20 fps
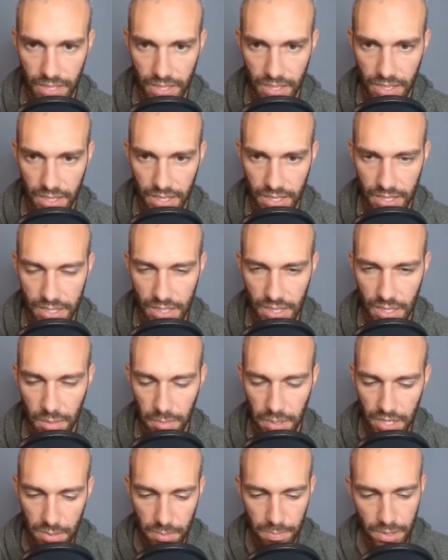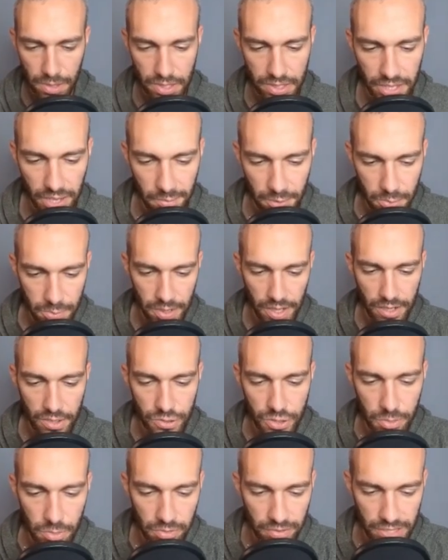Is it the better damage per
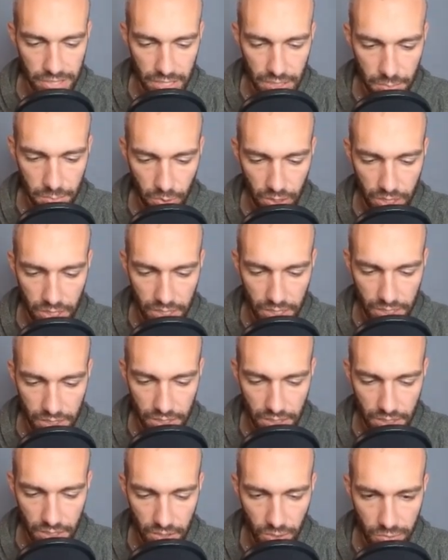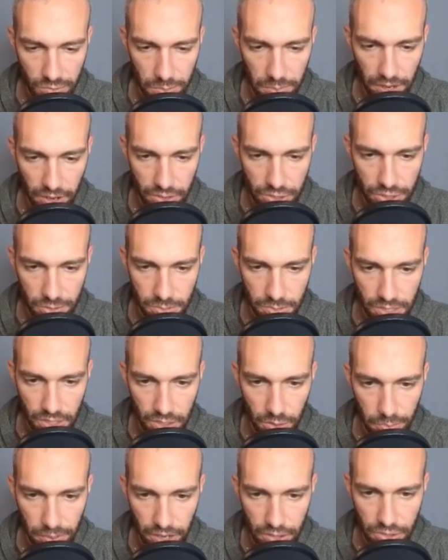energy move at this point over Power Jump? Because I know
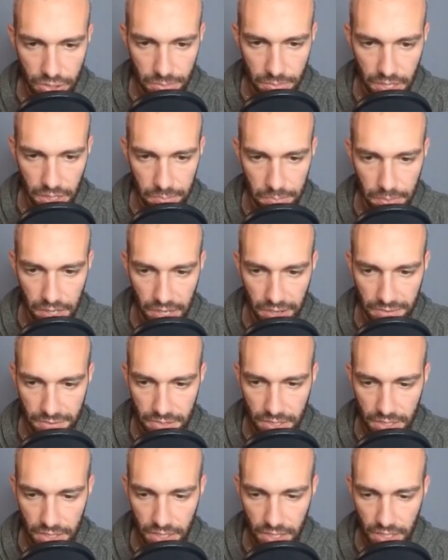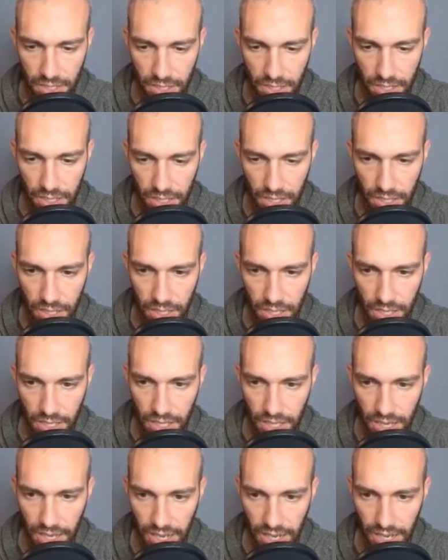Power Jump got buffed.
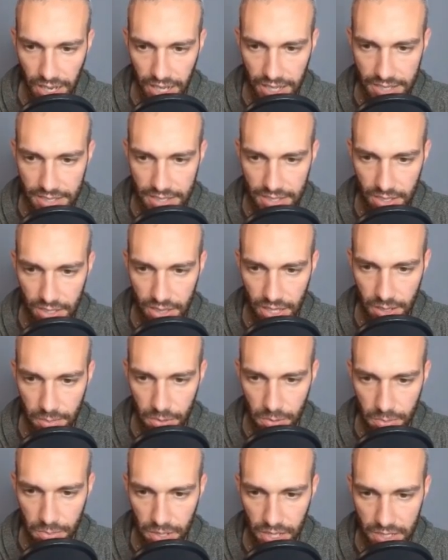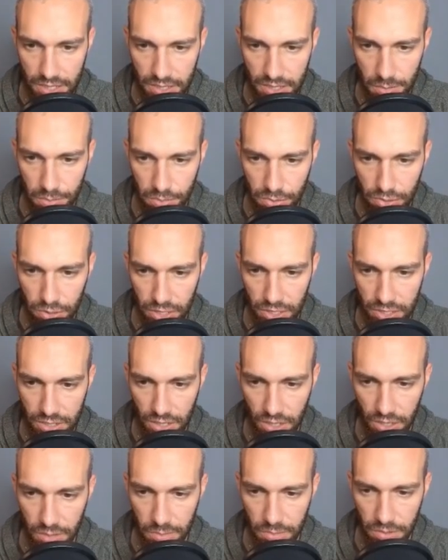I still think Moonblast is a pretty
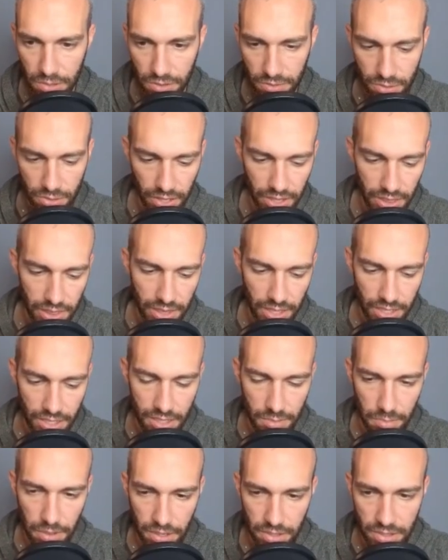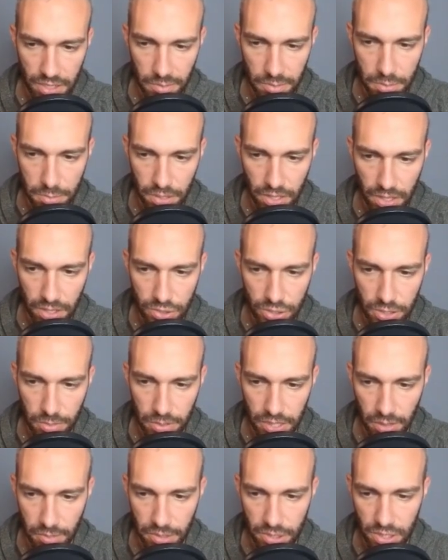solid move. So I think it's a better damage per energy.
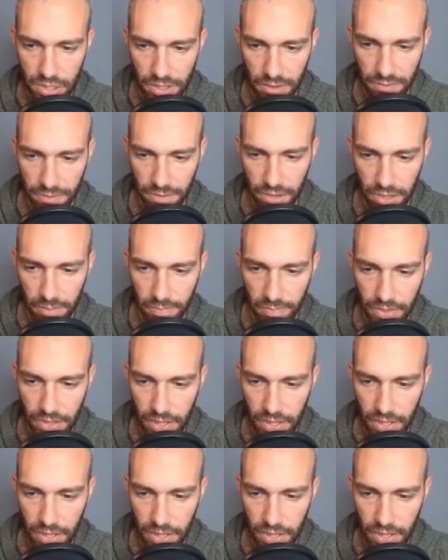But let me just confirm.